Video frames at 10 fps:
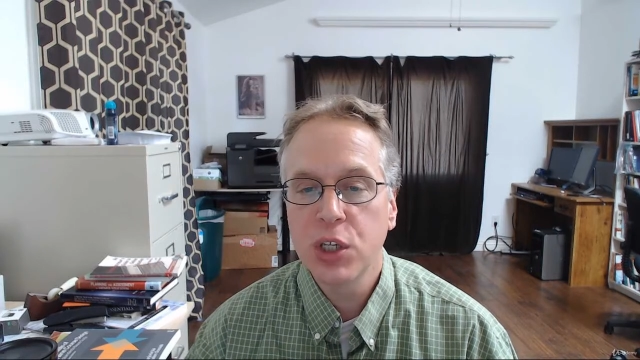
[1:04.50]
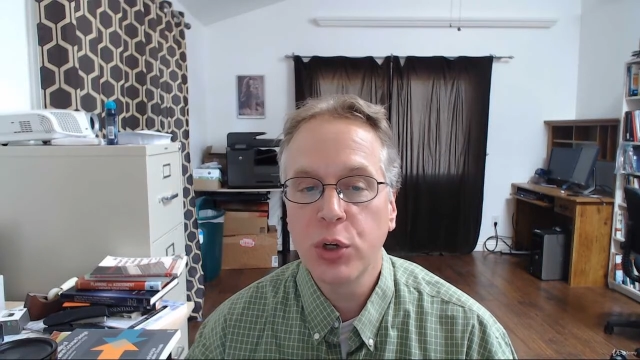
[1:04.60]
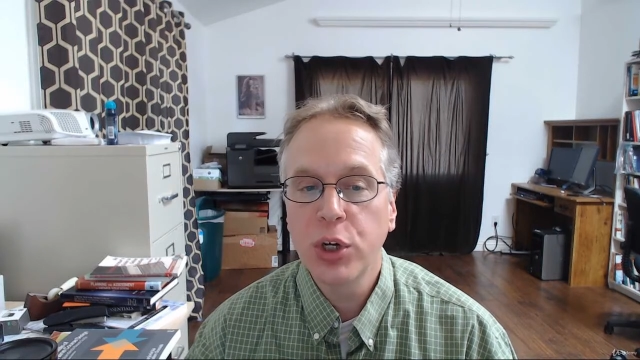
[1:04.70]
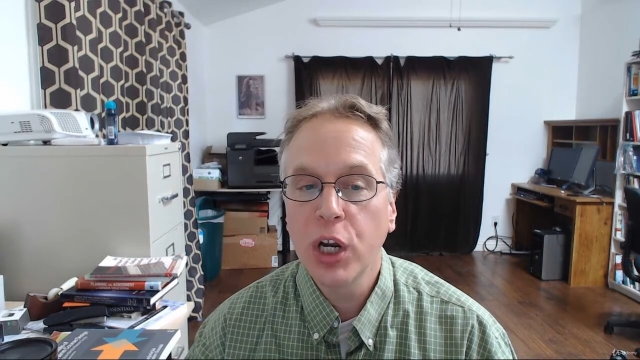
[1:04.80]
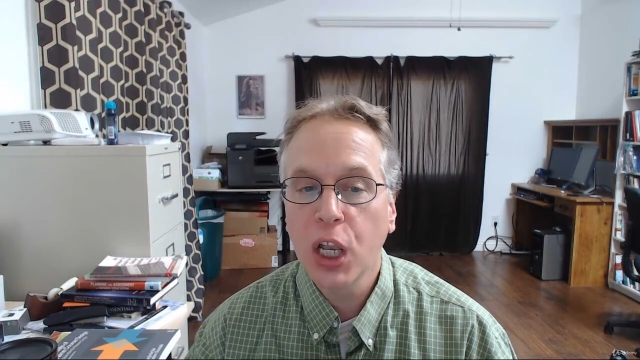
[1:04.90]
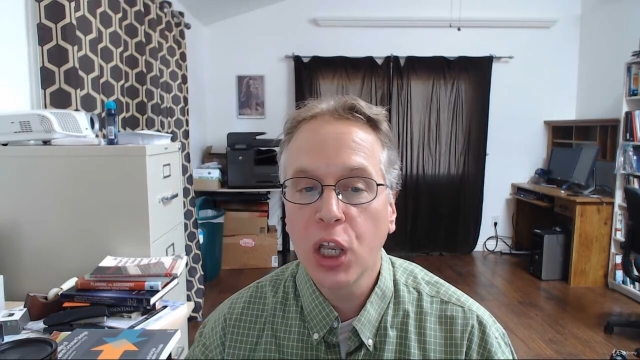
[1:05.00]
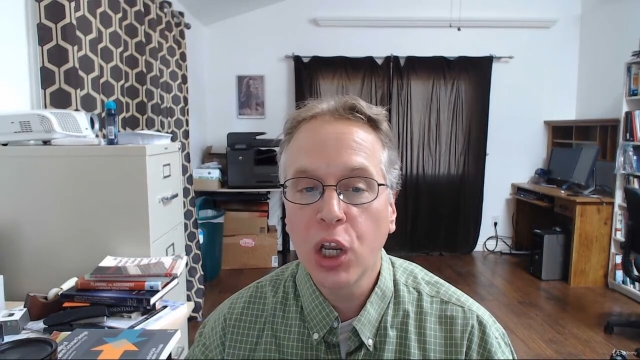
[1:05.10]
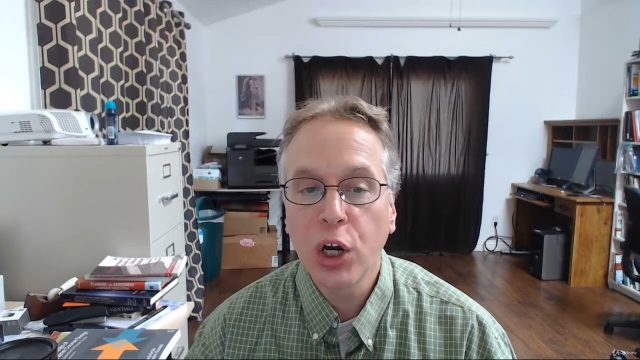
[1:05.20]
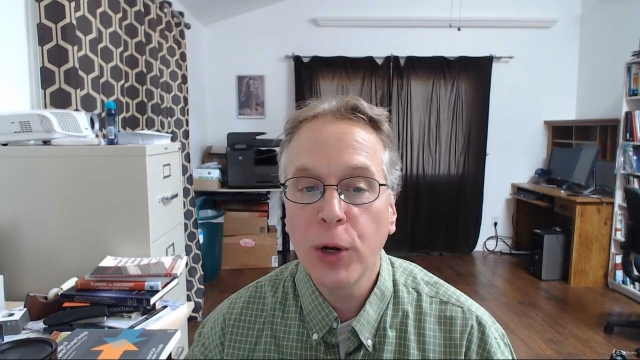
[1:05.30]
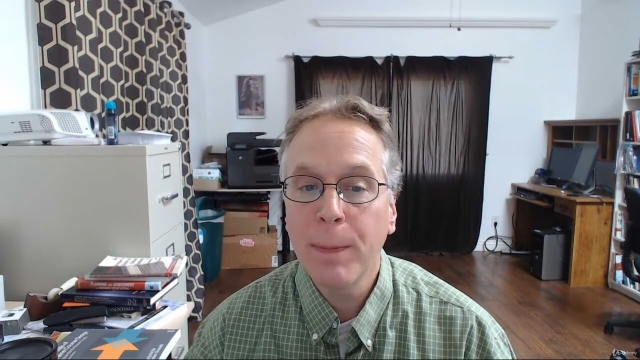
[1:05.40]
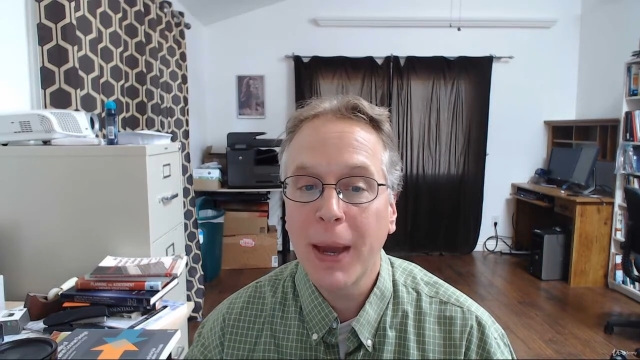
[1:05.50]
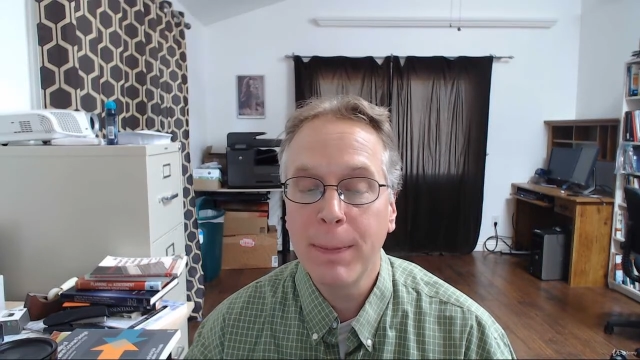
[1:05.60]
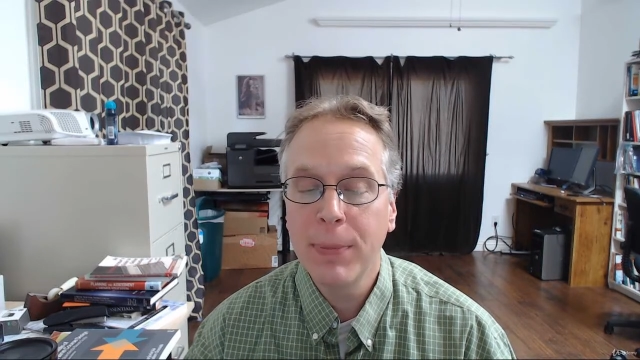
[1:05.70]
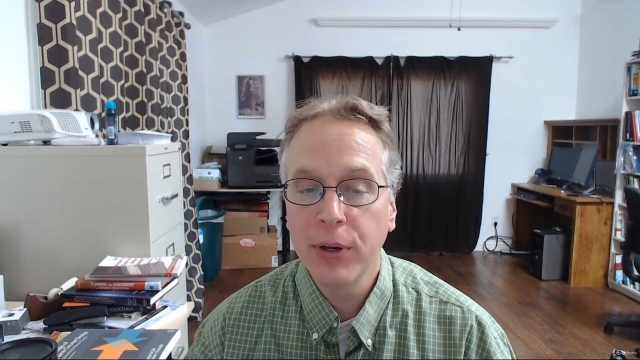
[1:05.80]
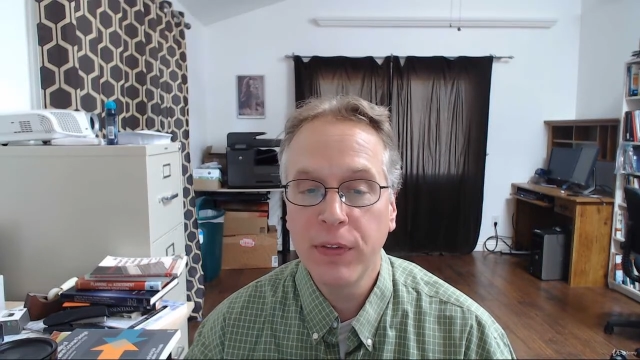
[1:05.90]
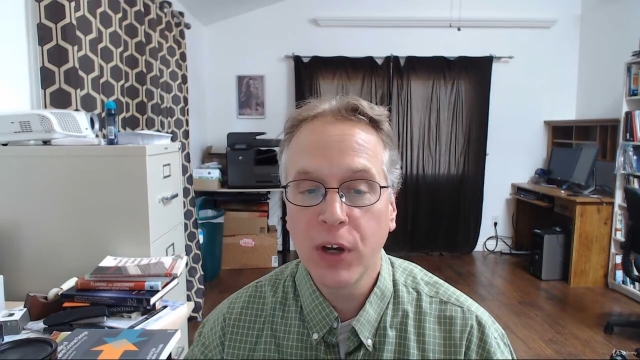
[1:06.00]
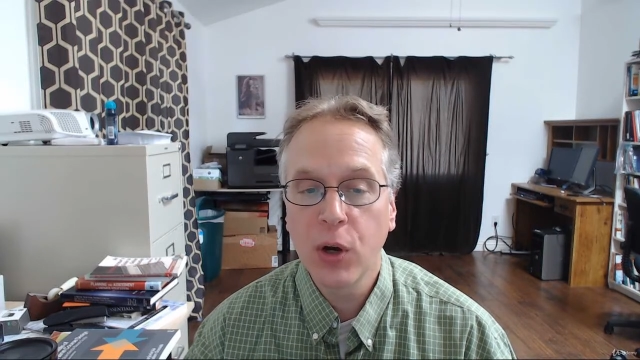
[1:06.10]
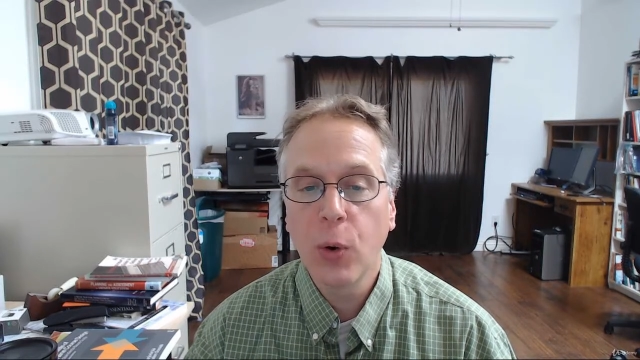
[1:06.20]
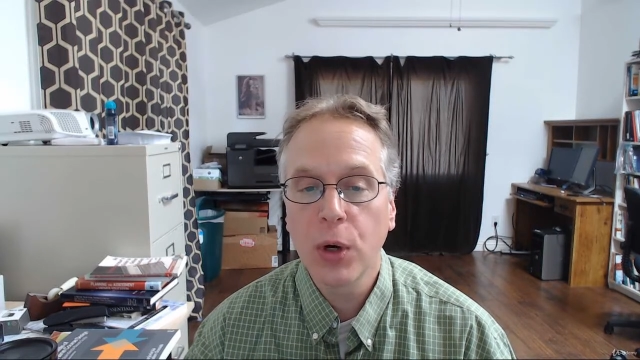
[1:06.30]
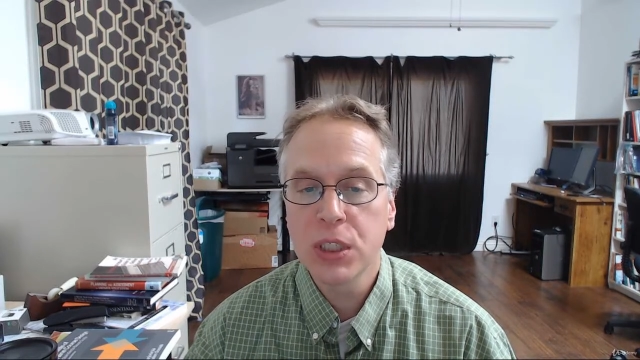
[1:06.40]
So you're going to learn by building the
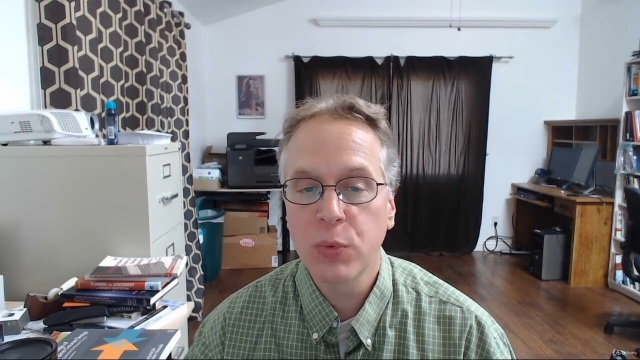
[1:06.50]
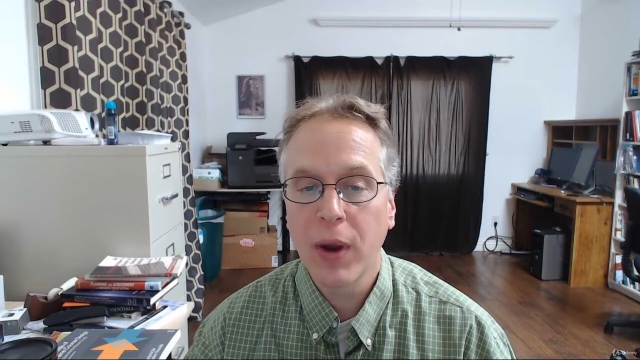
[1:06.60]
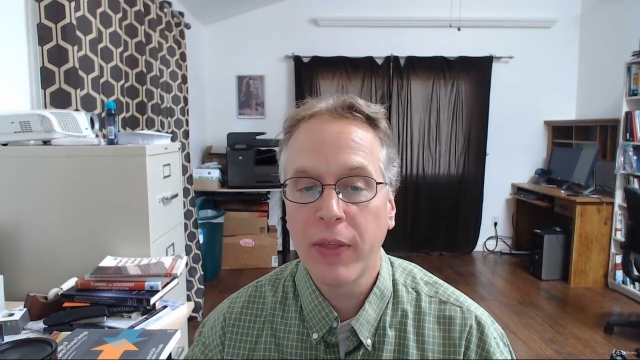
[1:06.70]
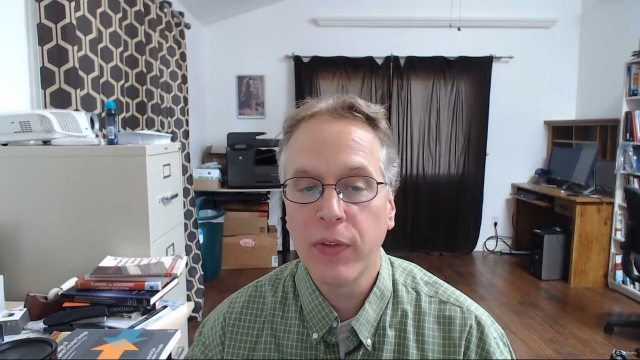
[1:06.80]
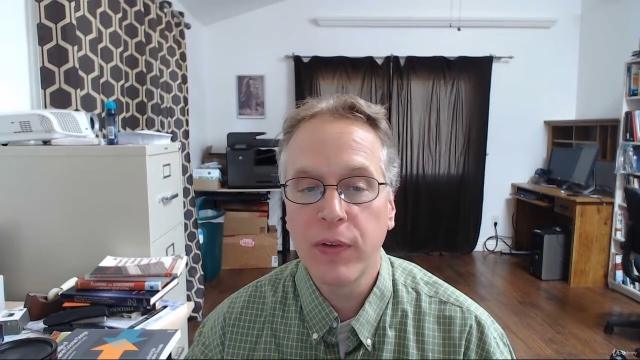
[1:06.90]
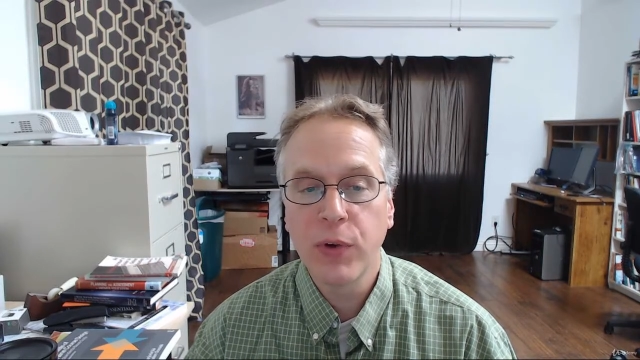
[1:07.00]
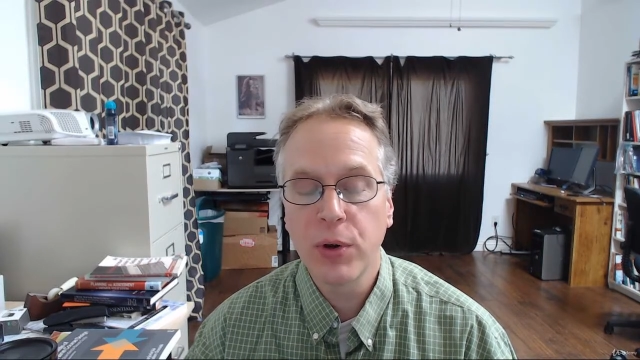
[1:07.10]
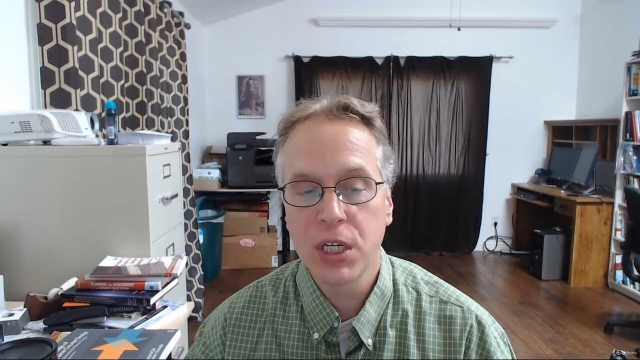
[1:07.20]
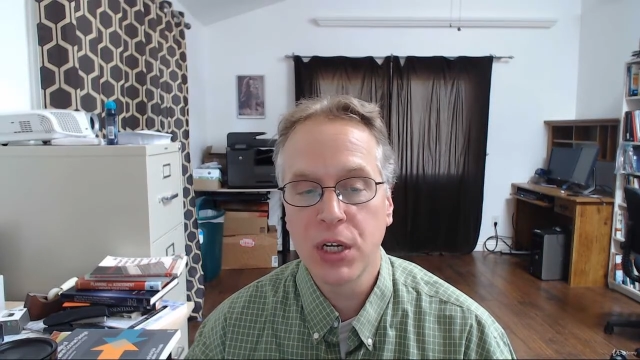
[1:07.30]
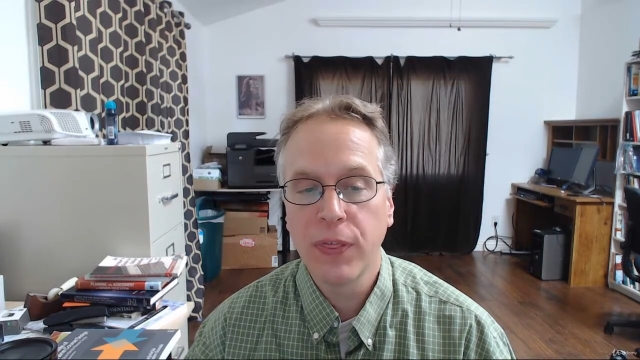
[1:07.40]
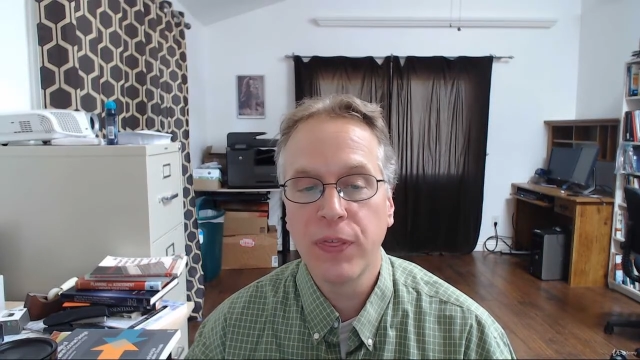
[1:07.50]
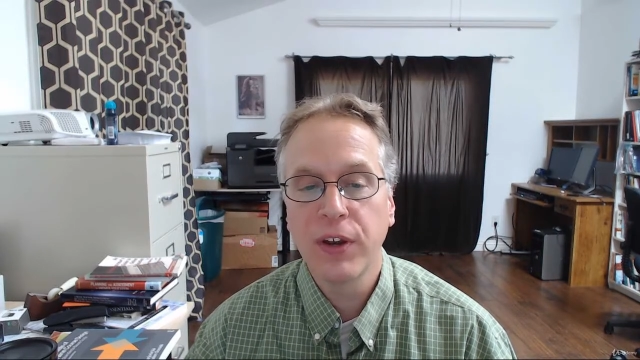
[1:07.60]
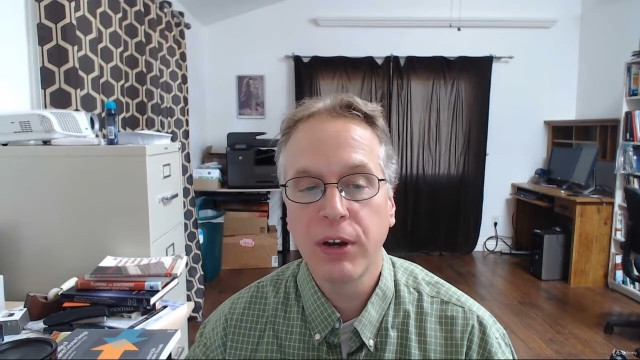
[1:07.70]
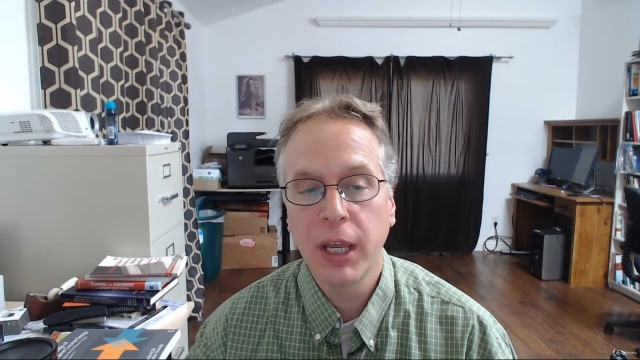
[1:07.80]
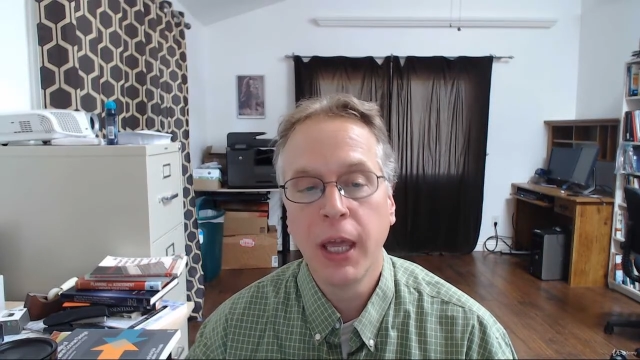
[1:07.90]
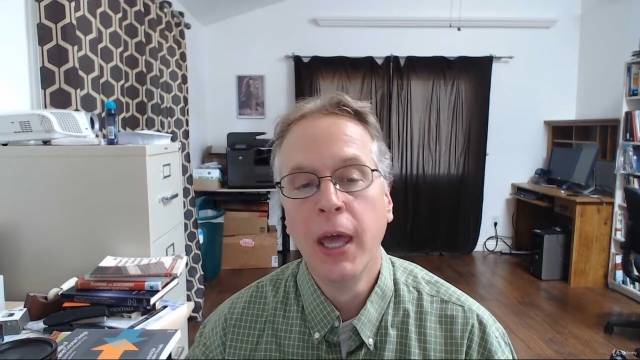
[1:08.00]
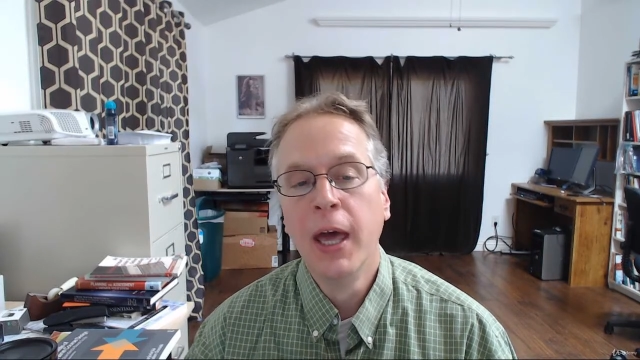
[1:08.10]
course rather than focusing on theory.